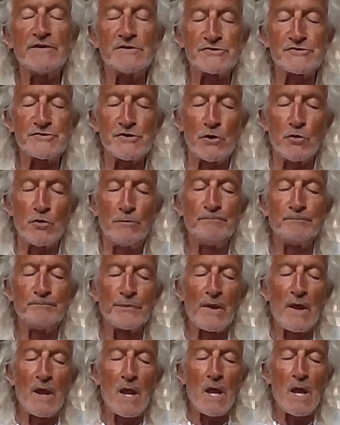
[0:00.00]
So
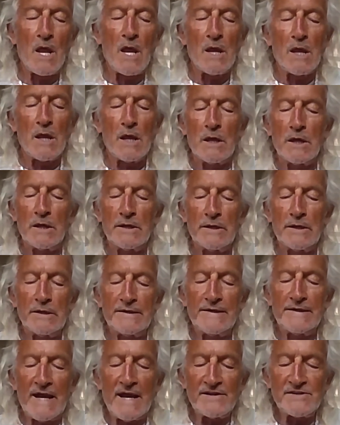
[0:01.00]

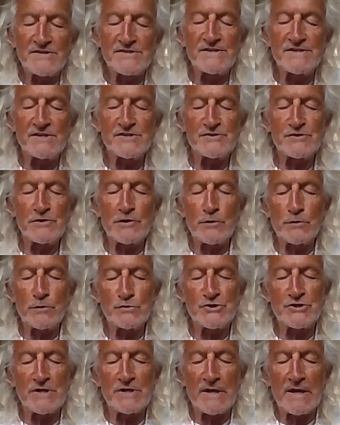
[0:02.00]
that's the
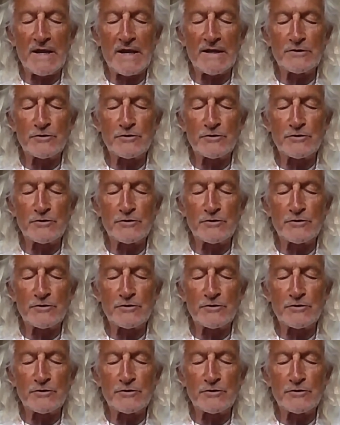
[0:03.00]
solution.